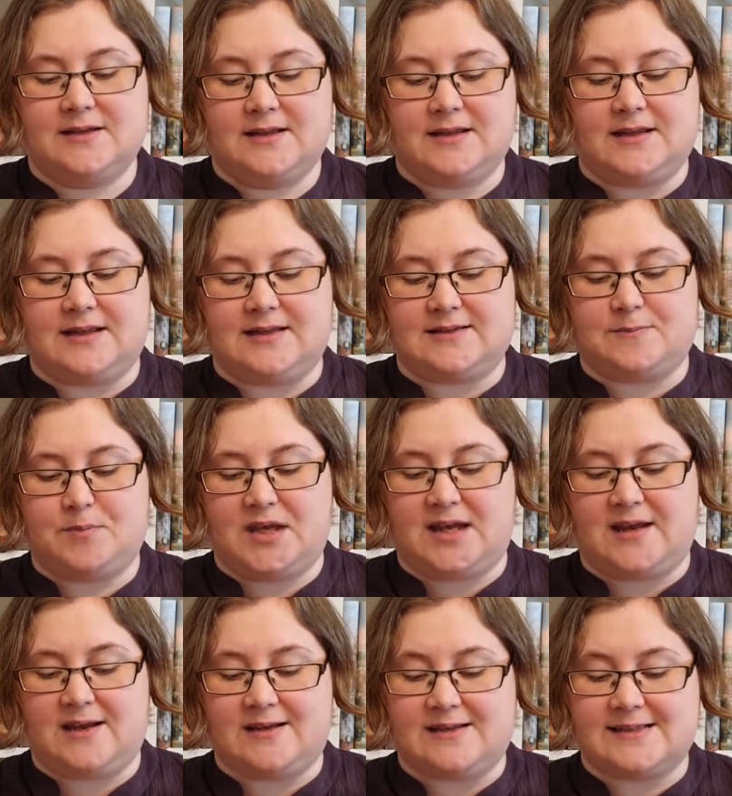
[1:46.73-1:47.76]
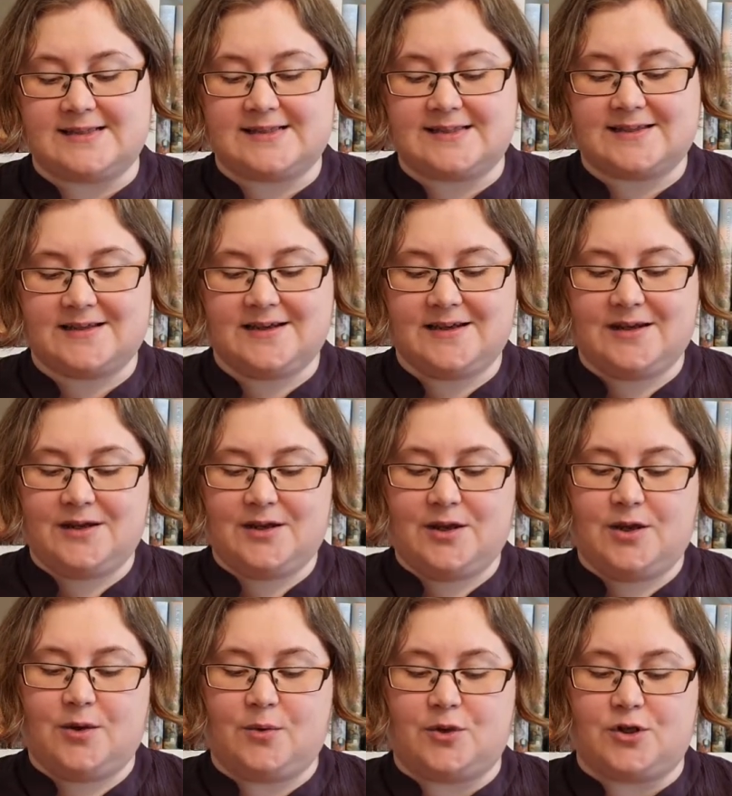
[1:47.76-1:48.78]
these pins,
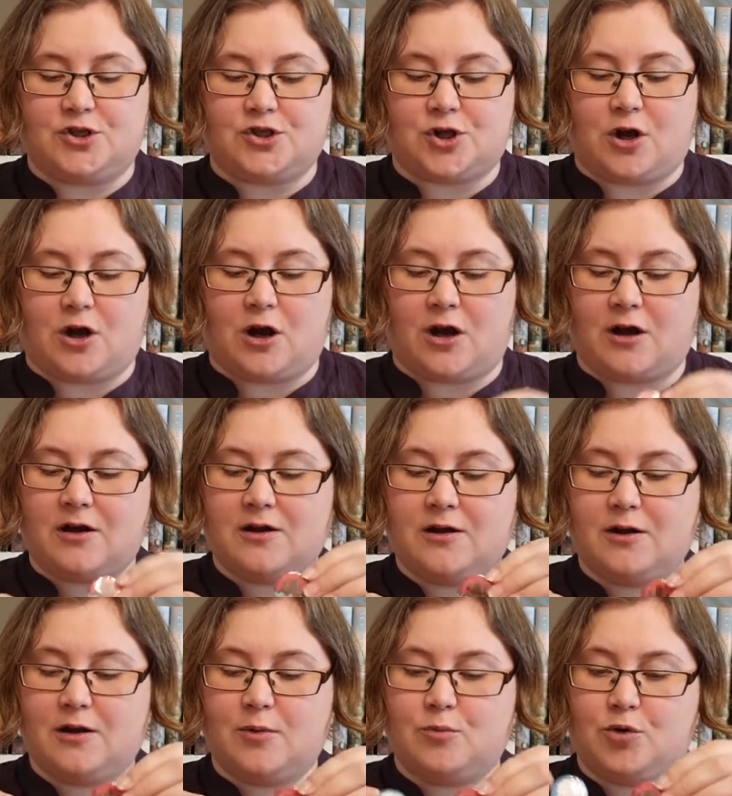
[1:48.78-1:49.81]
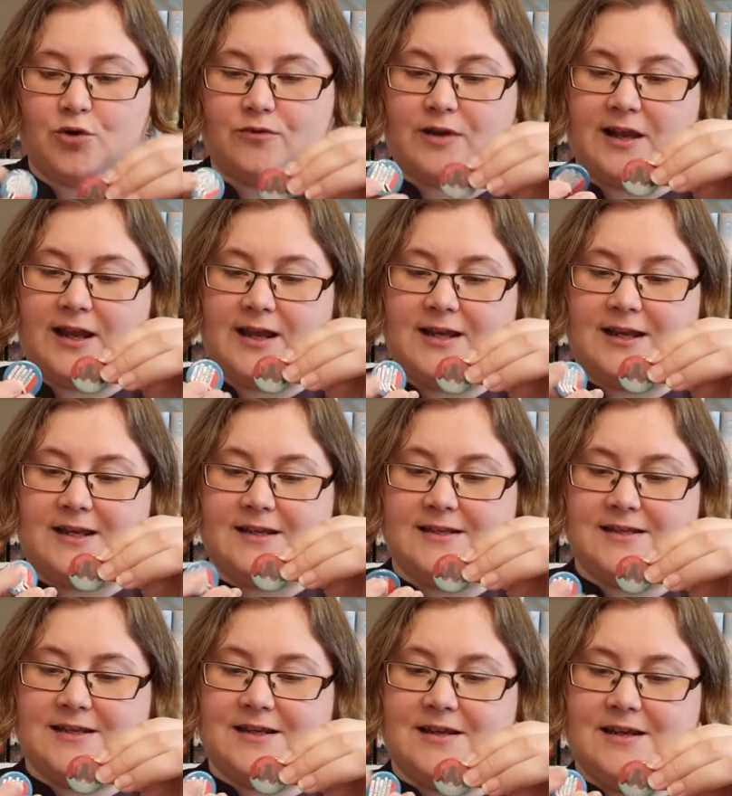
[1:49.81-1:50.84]
which are book
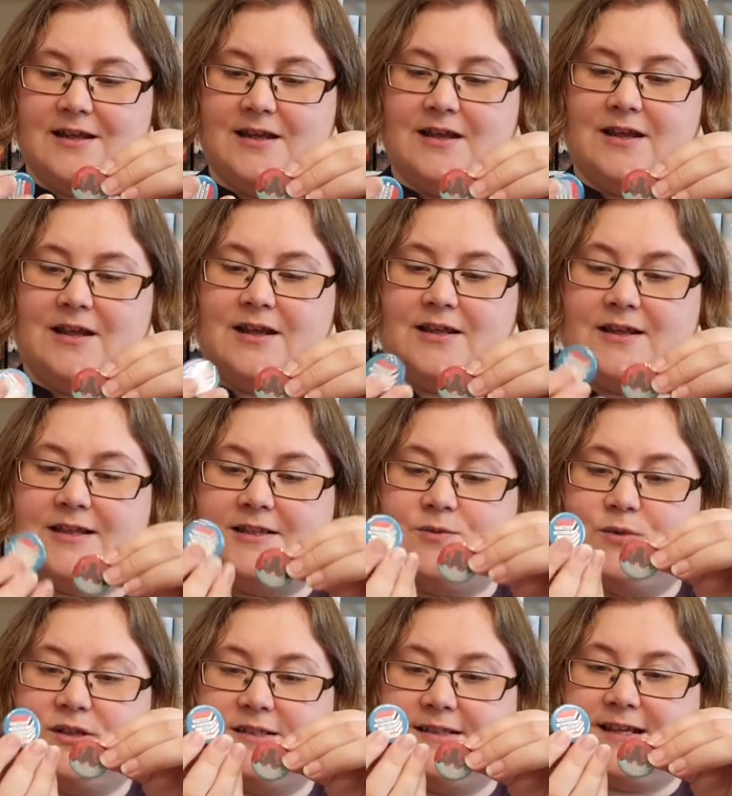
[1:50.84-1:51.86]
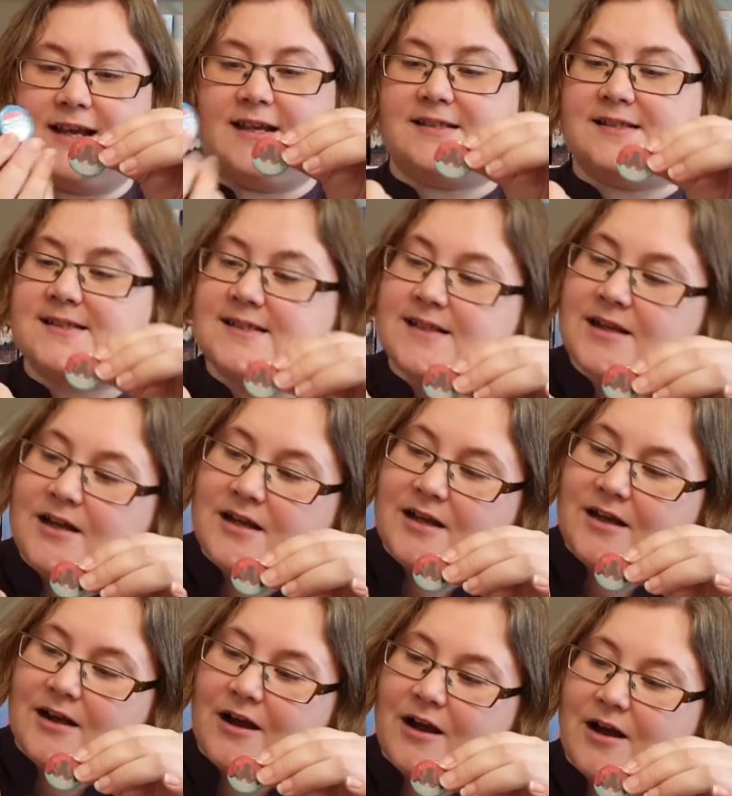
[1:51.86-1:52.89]
related. This one says,
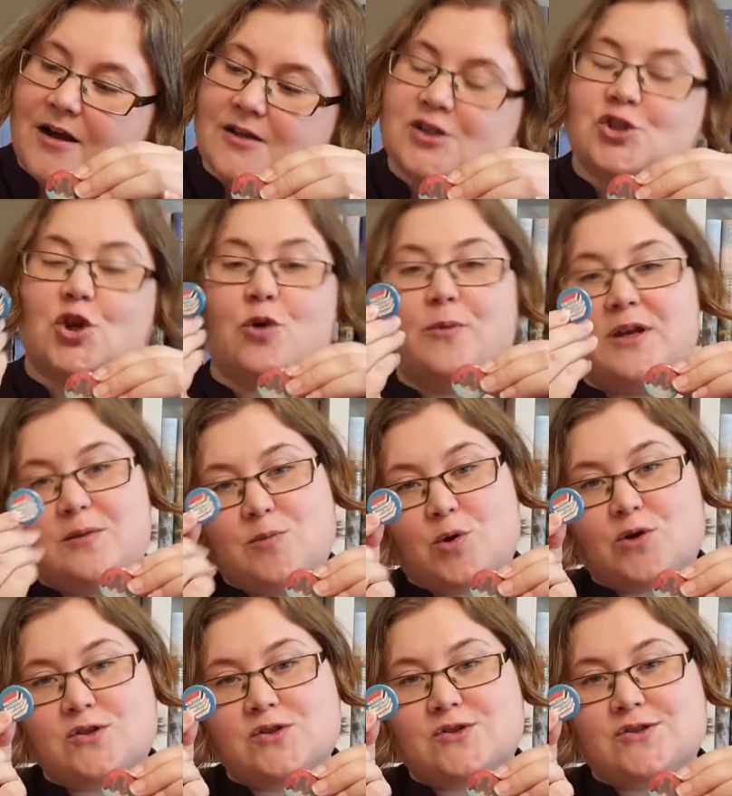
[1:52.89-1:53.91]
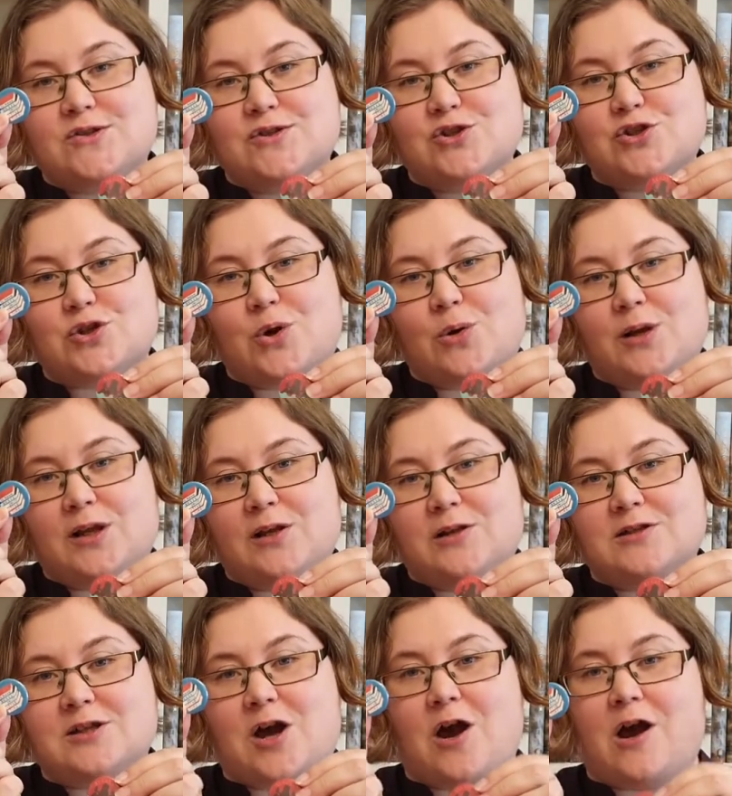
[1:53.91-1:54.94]
so many books, so little
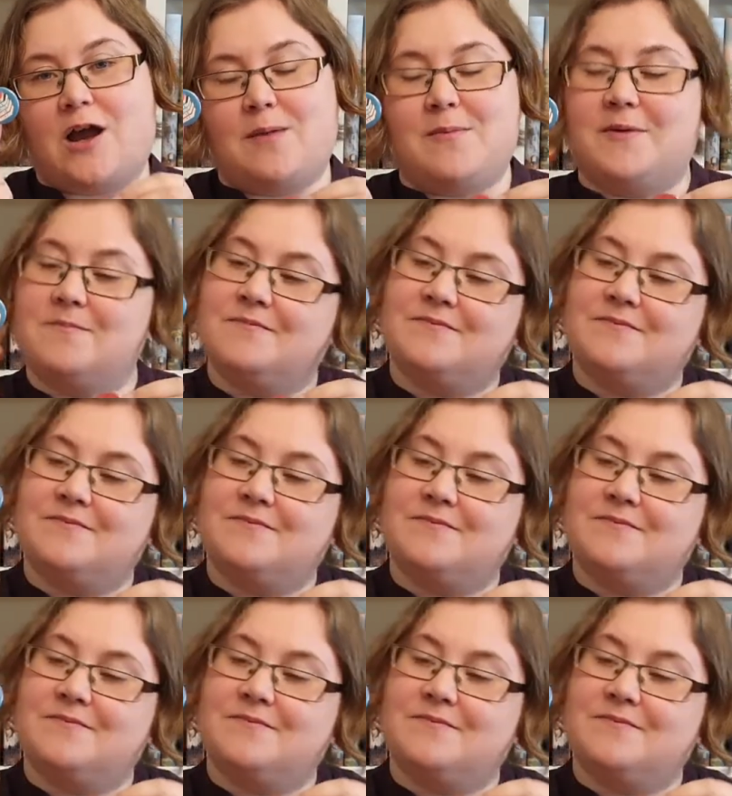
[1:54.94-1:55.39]
time.